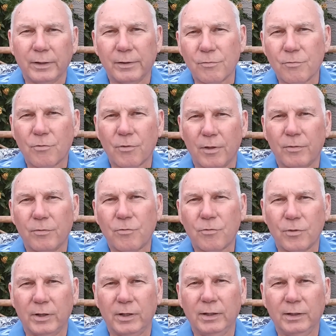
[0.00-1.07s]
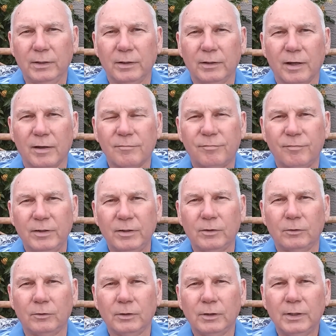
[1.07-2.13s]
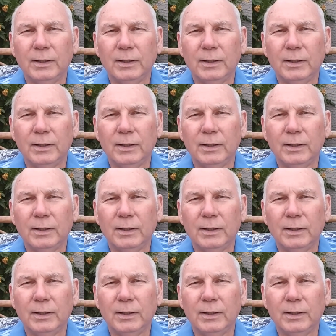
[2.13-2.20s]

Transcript: in Sun City, and I feel